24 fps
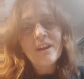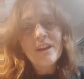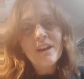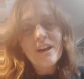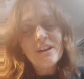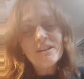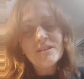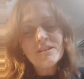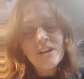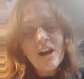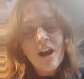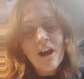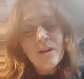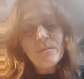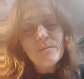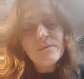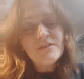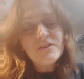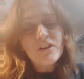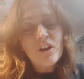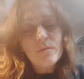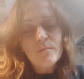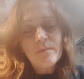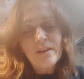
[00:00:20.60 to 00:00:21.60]
A time is
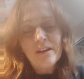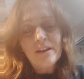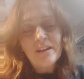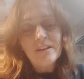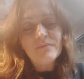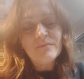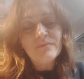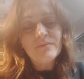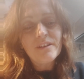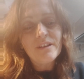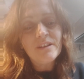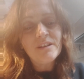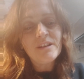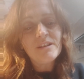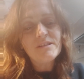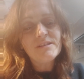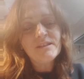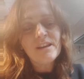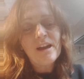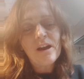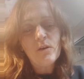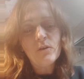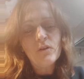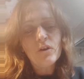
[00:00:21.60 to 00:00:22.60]
coming, and has
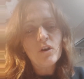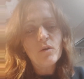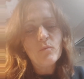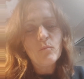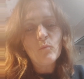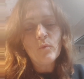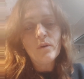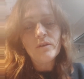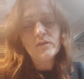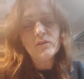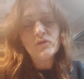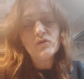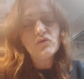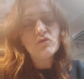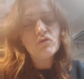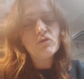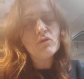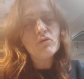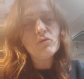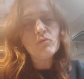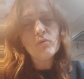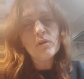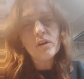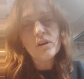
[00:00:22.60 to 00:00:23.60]
now come, when the
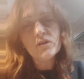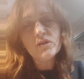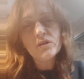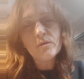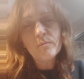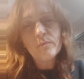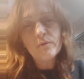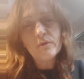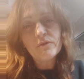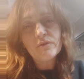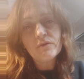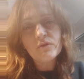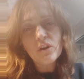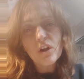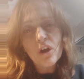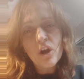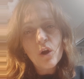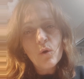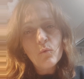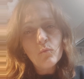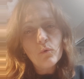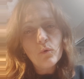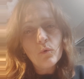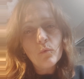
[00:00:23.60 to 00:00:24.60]
true worshippers
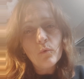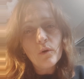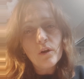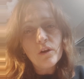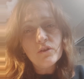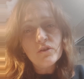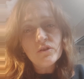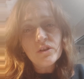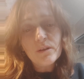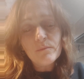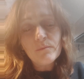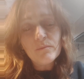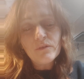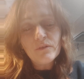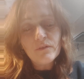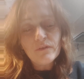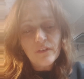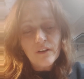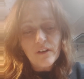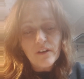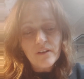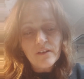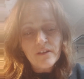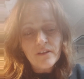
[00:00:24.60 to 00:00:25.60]
will worship the
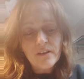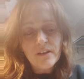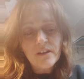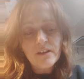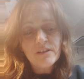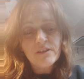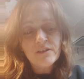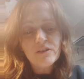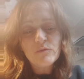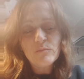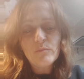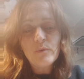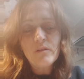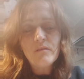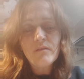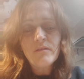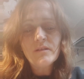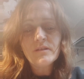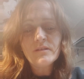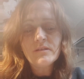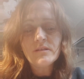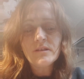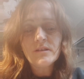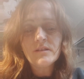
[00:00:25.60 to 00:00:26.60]
Father in
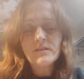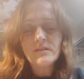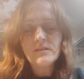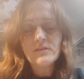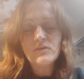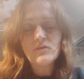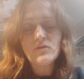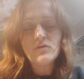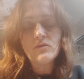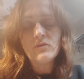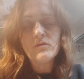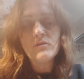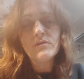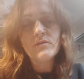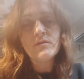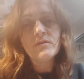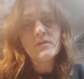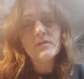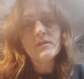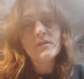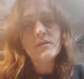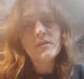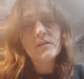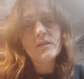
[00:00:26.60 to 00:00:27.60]
spirit and in truth,
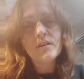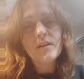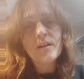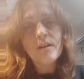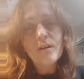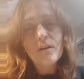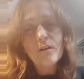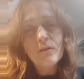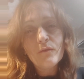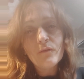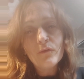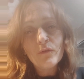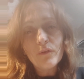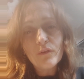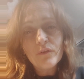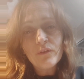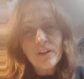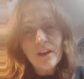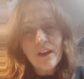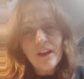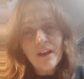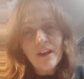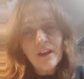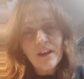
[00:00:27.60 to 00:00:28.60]
for
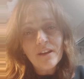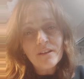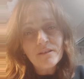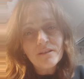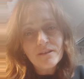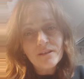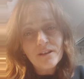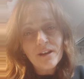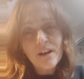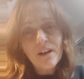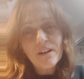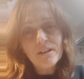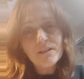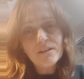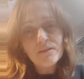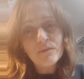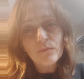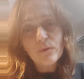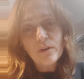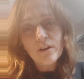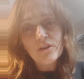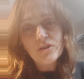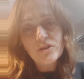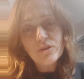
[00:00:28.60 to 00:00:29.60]
they are the kind of
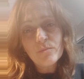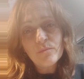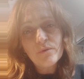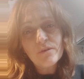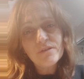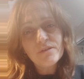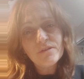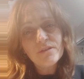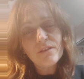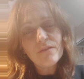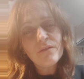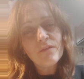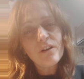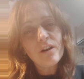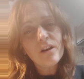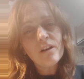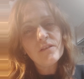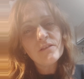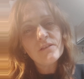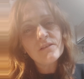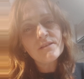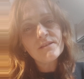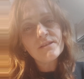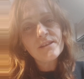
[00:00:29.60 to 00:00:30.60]
worshippers the
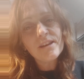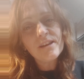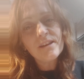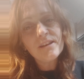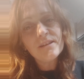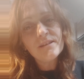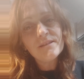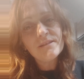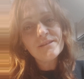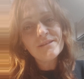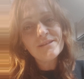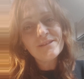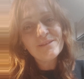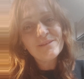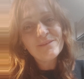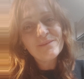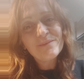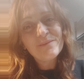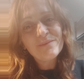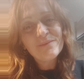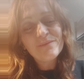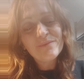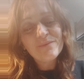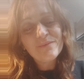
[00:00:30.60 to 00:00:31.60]
Father seeks.
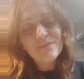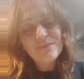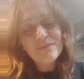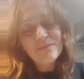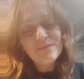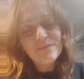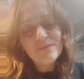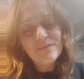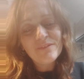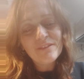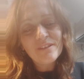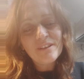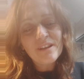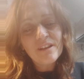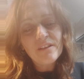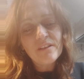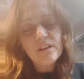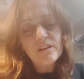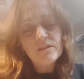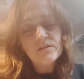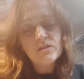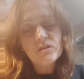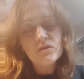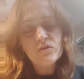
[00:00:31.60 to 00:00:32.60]
And
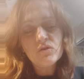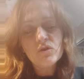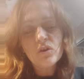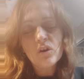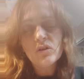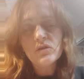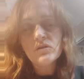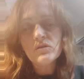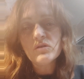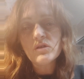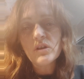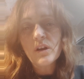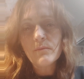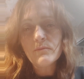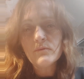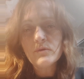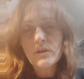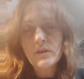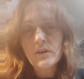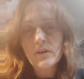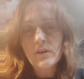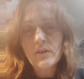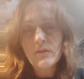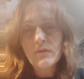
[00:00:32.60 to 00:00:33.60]
that's in John
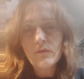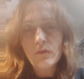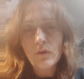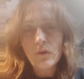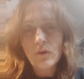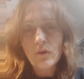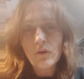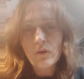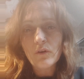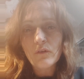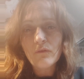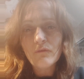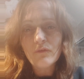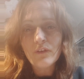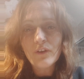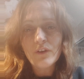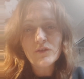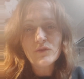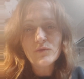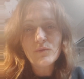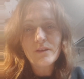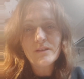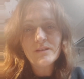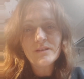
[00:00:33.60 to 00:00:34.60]
chapter 4,
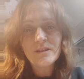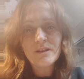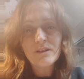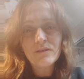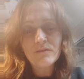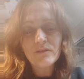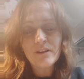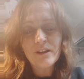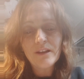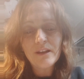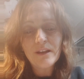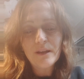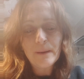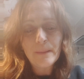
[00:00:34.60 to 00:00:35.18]
verse 23.